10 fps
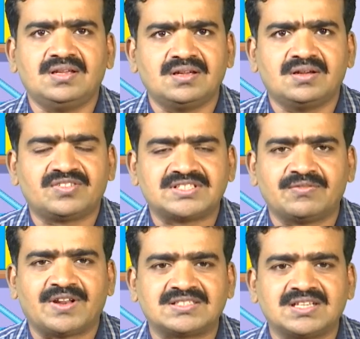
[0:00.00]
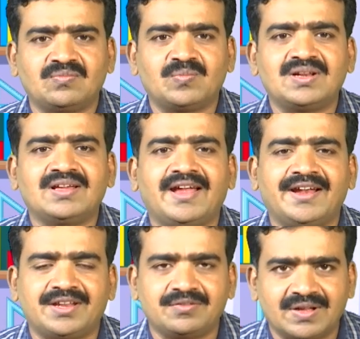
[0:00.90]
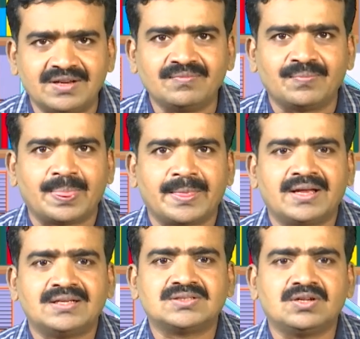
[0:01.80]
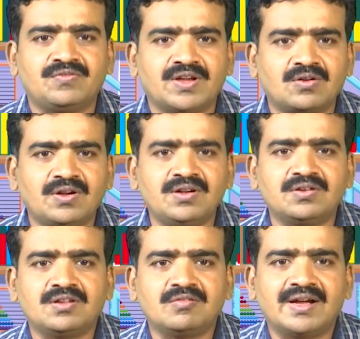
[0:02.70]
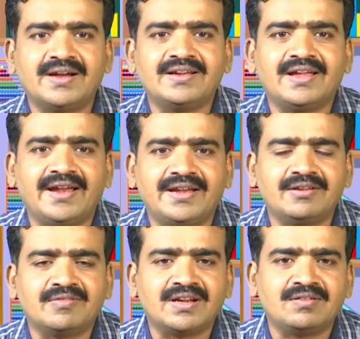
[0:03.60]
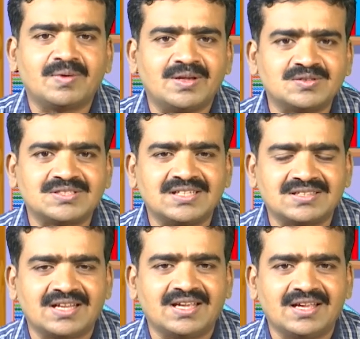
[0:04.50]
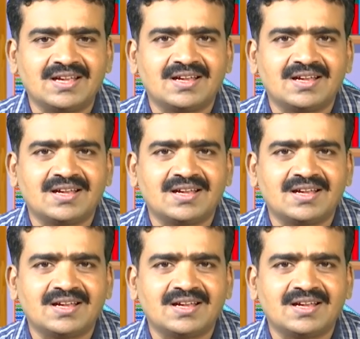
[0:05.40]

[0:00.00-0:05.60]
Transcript: Say for example 81. So, if you are going to divide 81 by using 3,